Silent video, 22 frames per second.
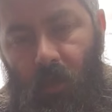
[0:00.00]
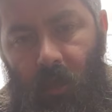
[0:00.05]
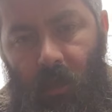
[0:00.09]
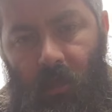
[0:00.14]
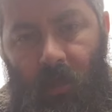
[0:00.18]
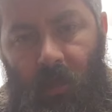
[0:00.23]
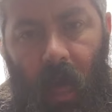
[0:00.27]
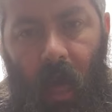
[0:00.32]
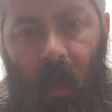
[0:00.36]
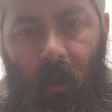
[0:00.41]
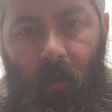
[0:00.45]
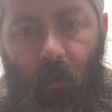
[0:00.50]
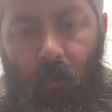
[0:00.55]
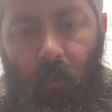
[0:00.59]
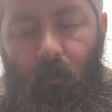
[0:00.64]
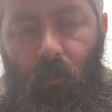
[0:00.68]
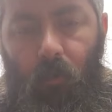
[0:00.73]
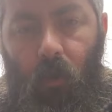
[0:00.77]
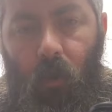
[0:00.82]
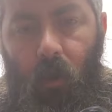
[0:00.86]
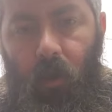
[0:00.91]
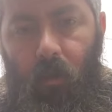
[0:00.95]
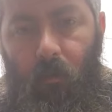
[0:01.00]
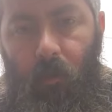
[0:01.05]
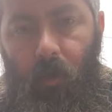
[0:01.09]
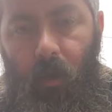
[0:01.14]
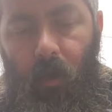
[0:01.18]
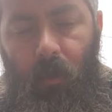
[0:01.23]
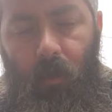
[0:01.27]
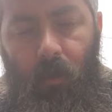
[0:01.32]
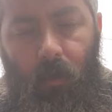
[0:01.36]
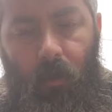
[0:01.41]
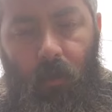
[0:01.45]
this guard on prior
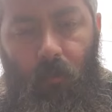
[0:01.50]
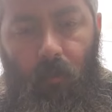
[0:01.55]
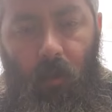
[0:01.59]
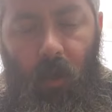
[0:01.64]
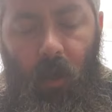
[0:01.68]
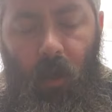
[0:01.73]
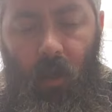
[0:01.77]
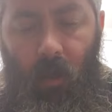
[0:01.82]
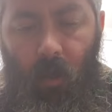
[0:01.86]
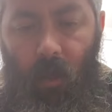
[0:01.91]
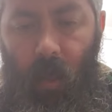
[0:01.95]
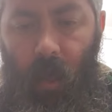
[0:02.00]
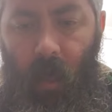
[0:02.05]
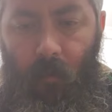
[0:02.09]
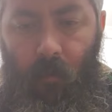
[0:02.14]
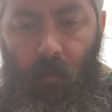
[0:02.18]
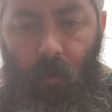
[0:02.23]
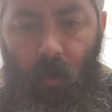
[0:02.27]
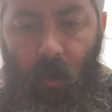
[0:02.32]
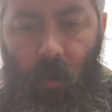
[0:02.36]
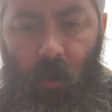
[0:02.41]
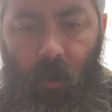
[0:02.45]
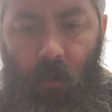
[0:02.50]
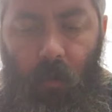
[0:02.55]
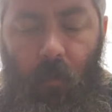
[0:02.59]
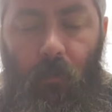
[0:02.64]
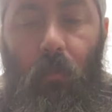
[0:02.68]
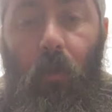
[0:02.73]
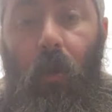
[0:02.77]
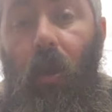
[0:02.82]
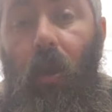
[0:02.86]
to it